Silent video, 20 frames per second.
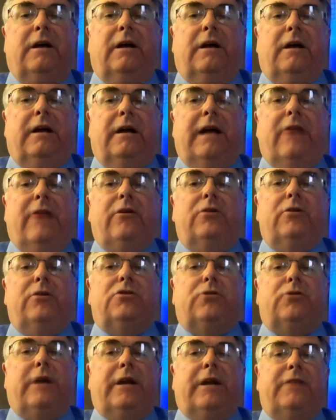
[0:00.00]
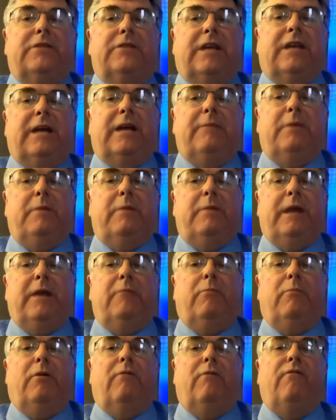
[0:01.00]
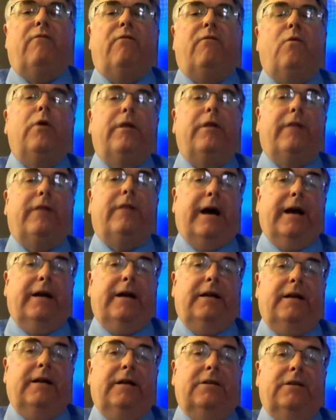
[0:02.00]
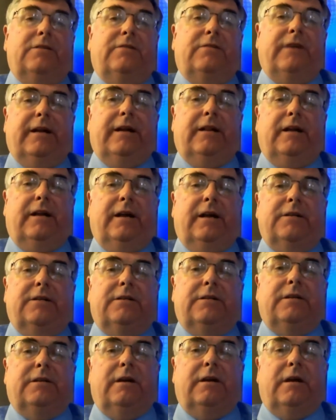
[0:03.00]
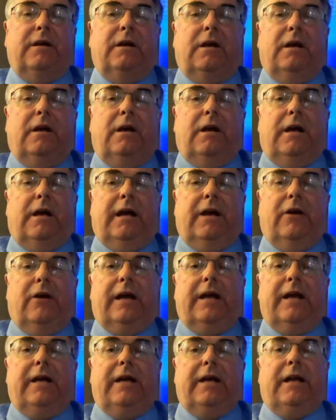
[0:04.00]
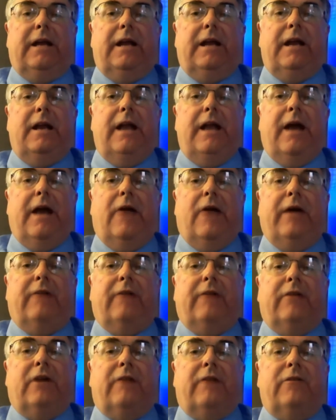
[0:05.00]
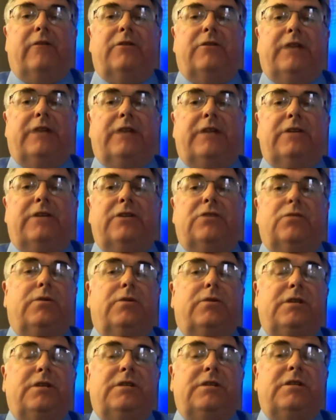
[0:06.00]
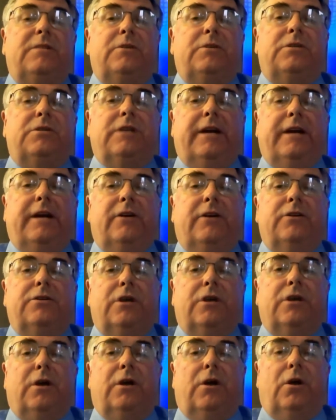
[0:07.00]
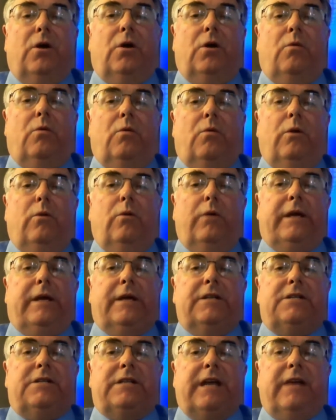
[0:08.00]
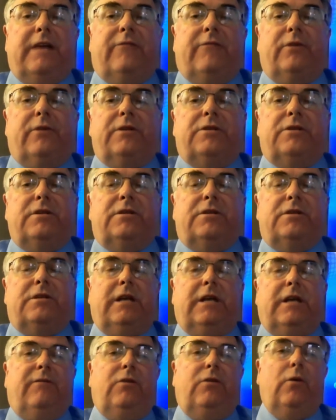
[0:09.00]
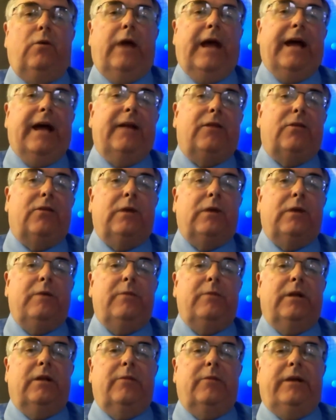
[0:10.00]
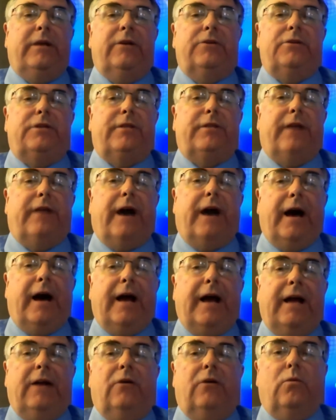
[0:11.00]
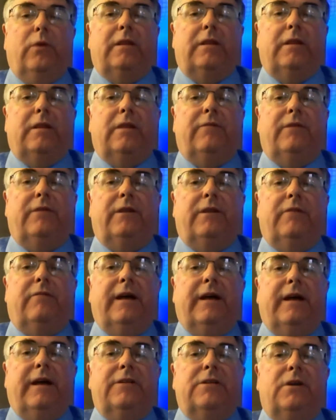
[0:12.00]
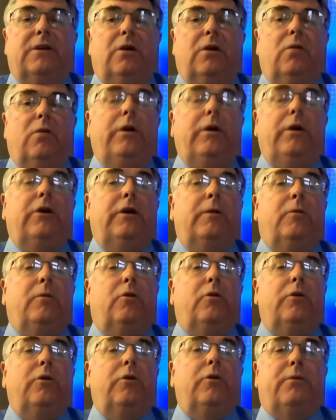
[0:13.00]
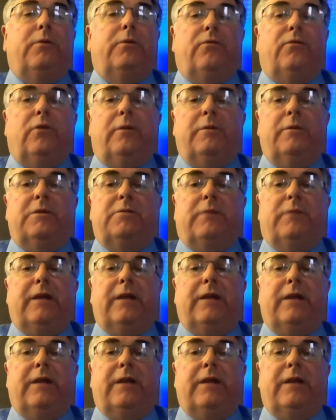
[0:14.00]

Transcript: Now those trade-offs can be made before the I D is finalized. Airgain can now have conversations with system designers where we can say, for instance, if you add three millimeters to the height or width of the device, we could increase performance by